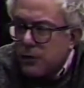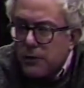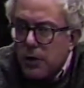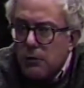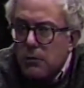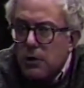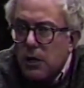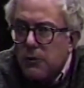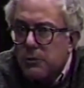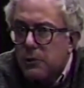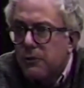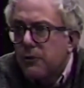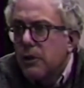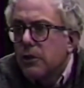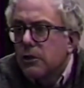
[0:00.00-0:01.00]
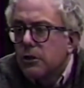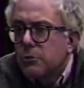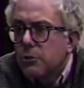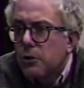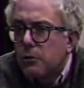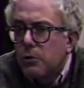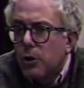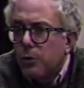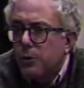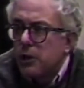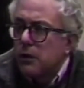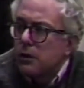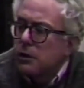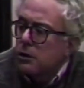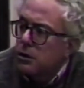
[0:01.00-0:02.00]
the federal government feels it's more appropriate